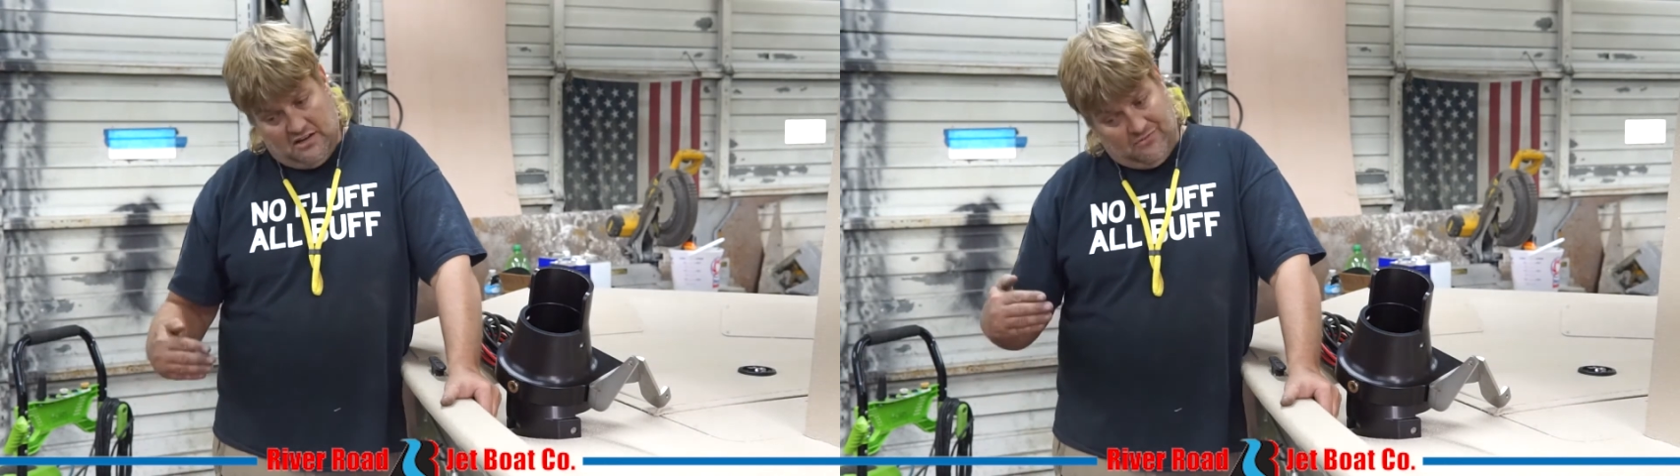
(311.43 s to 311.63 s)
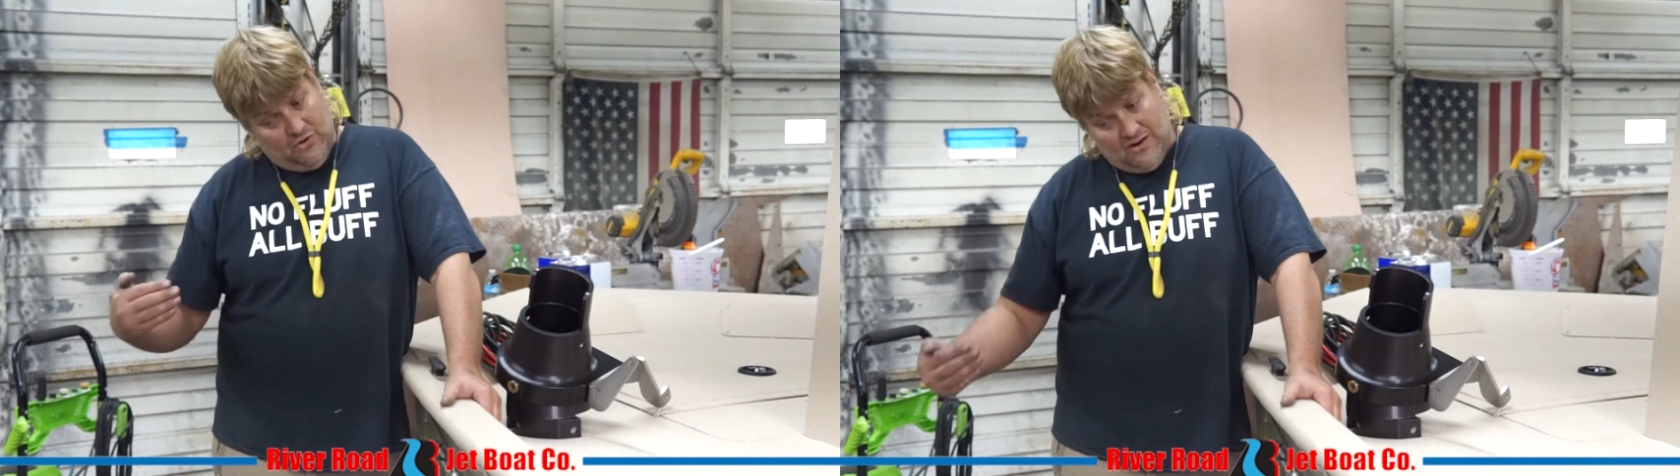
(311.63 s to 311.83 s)

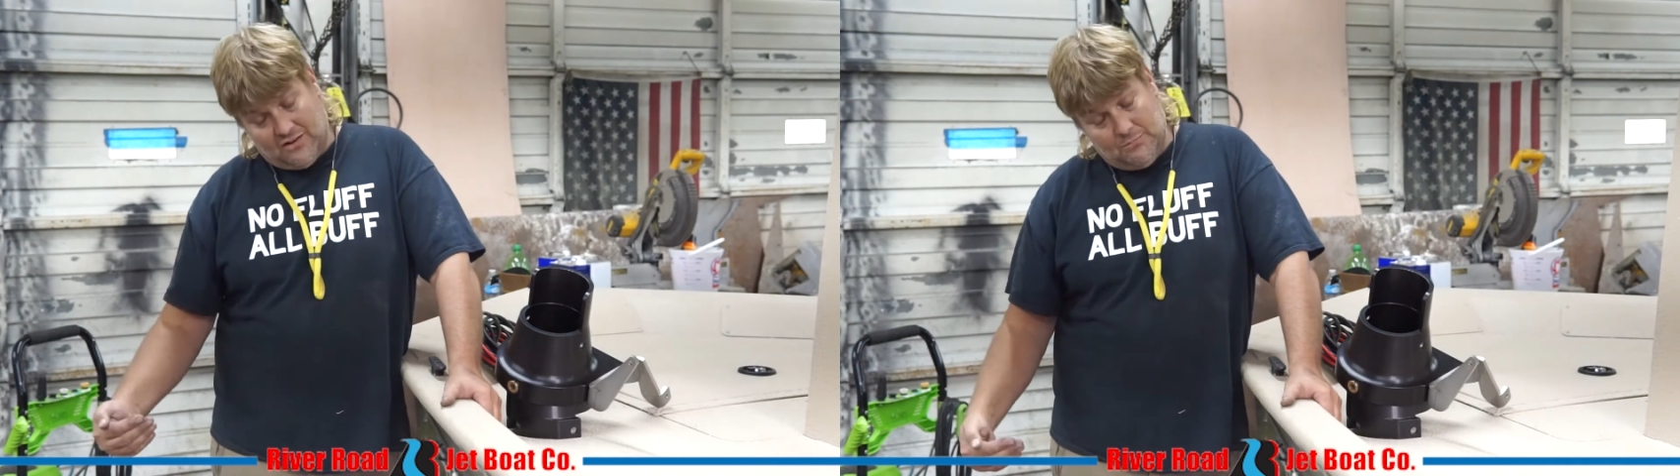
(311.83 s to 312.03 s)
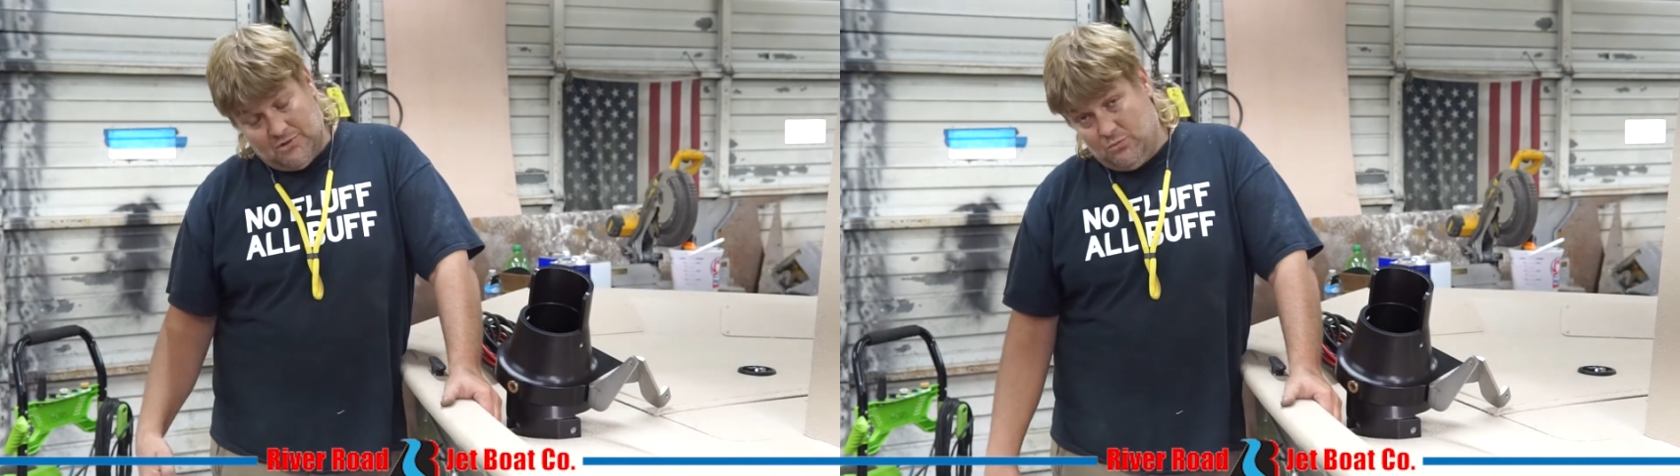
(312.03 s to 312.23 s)
If you're
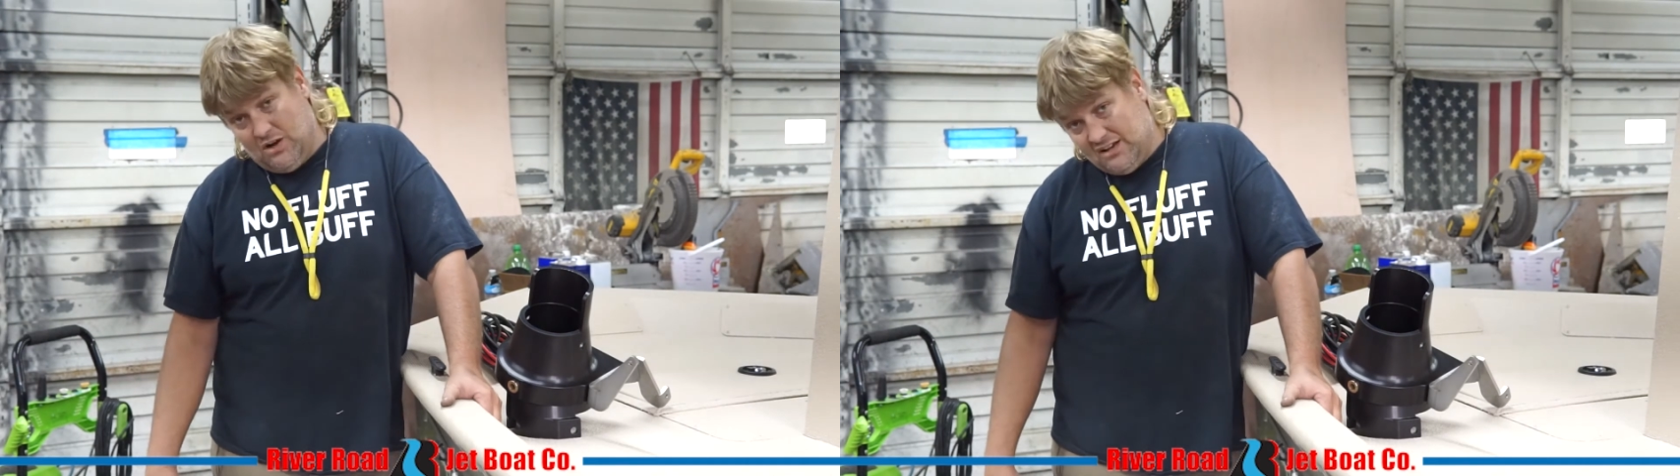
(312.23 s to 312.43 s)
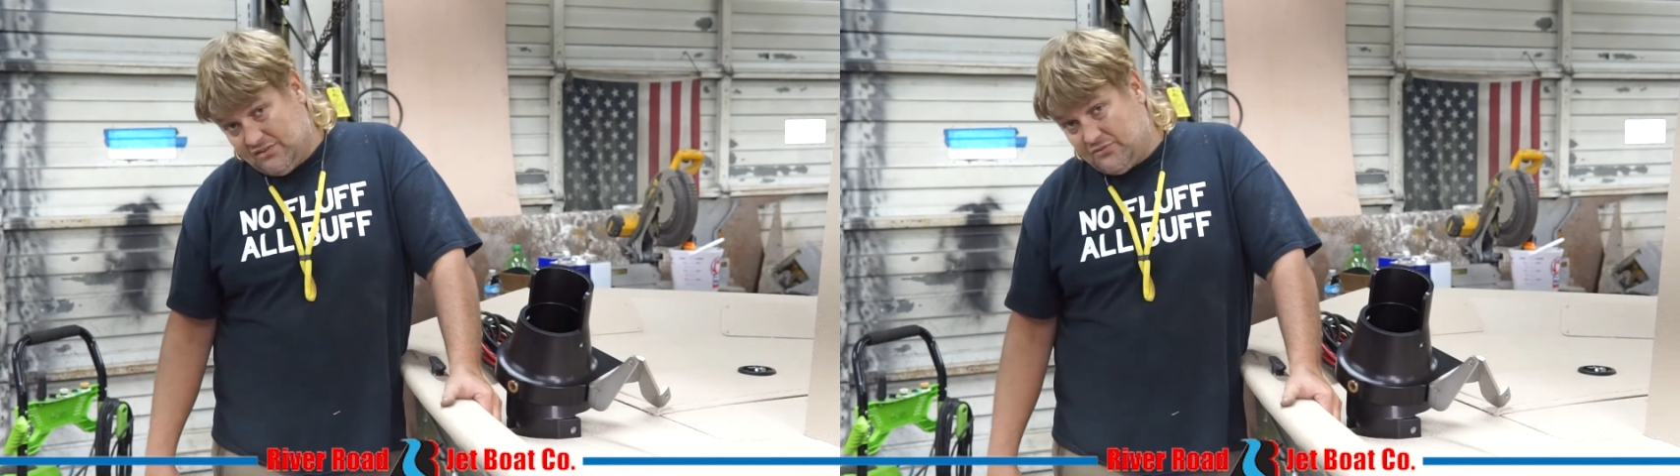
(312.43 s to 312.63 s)
out in the
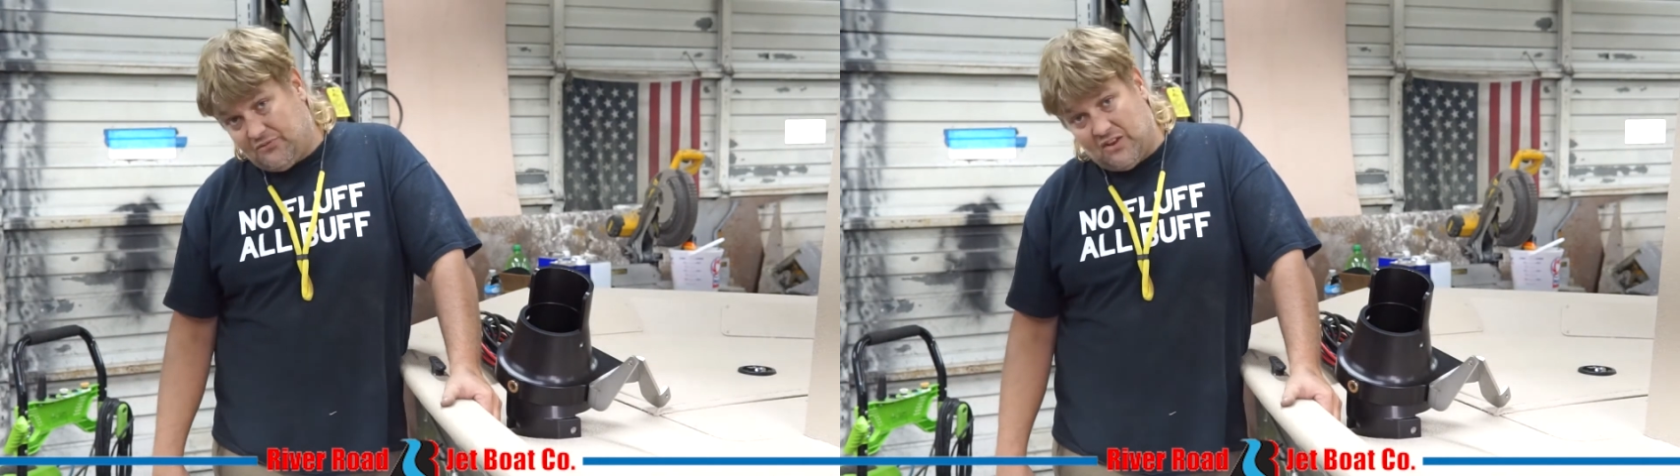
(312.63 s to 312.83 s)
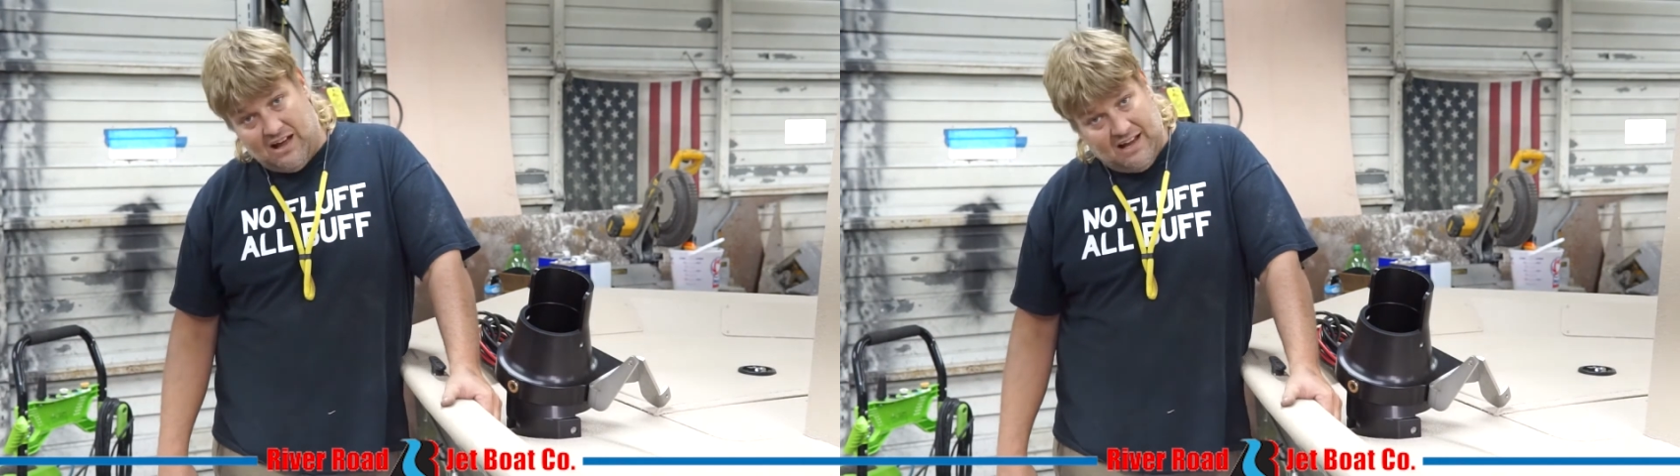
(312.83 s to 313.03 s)
Midwest
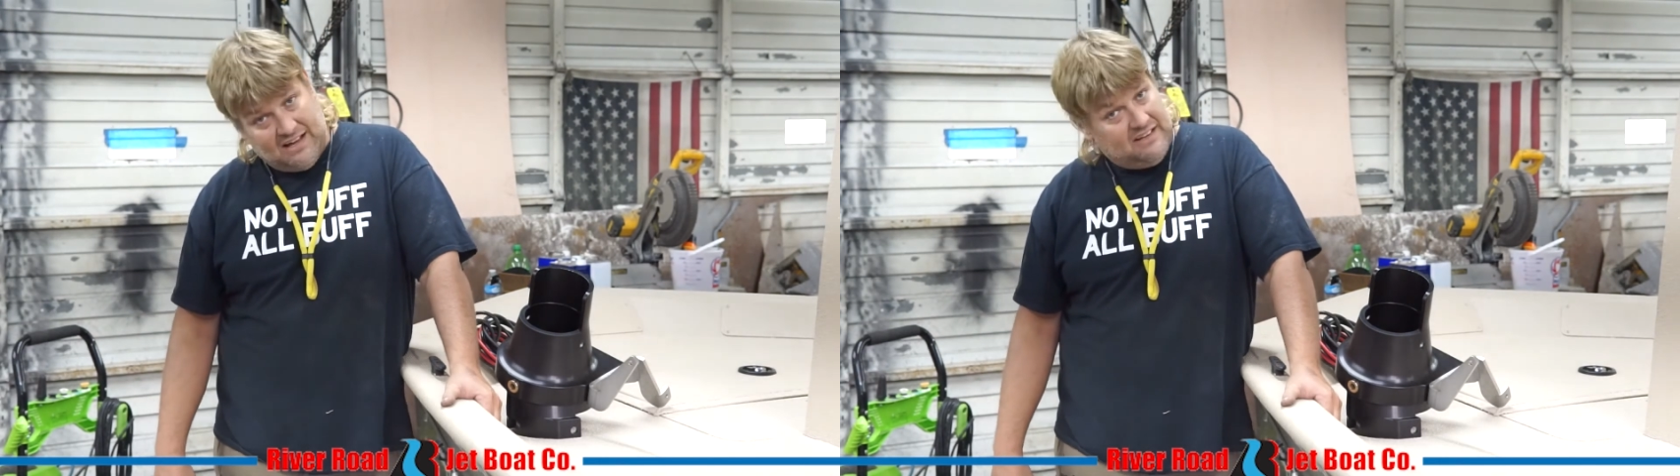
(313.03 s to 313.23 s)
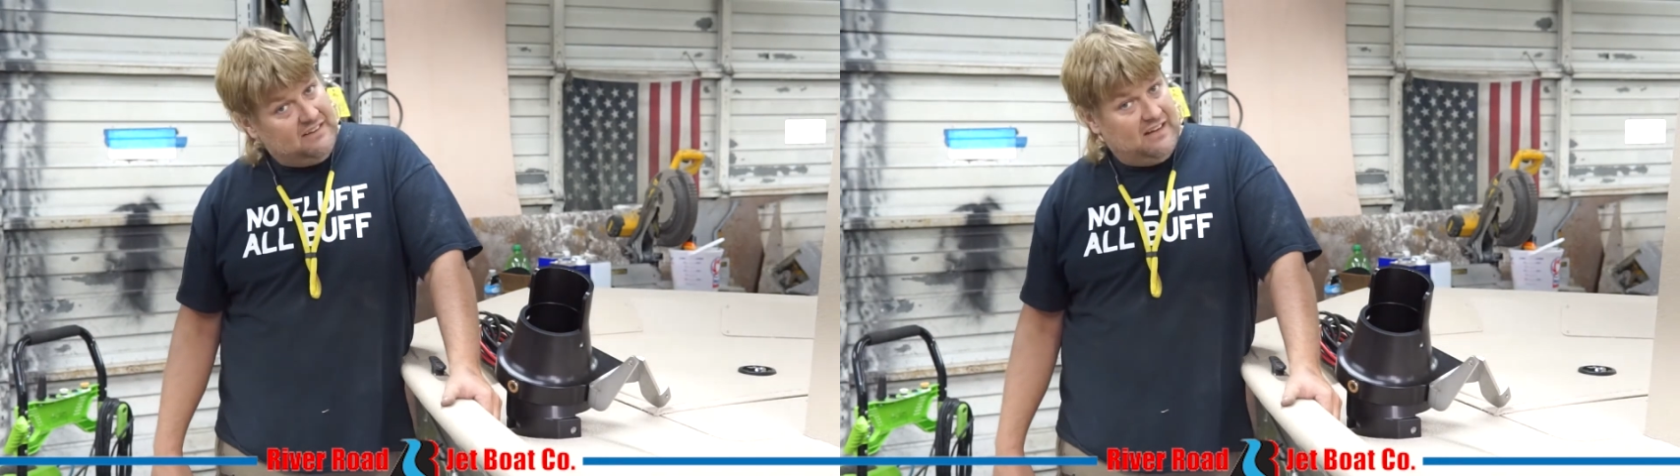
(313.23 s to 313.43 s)
flying and